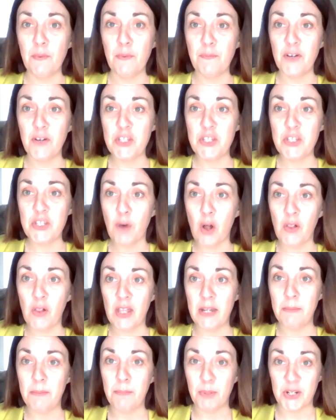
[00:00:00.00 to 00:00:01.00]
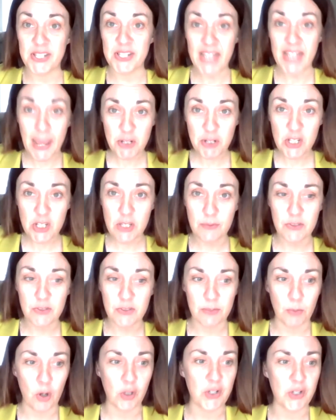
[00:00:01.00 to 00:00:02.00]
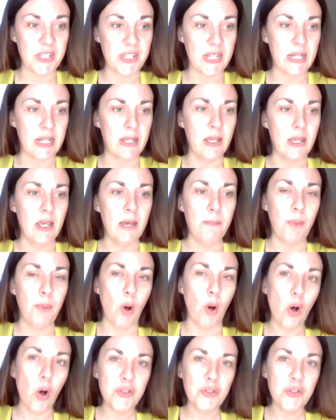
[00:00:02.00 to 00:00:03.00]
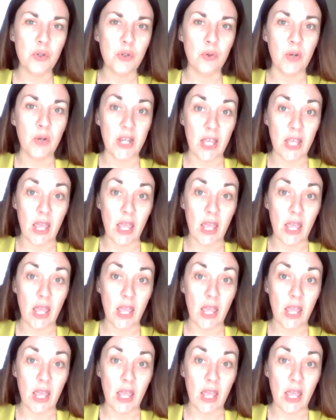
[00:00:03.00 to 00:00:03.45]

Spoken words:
First of all, in perceptions of democracy, but also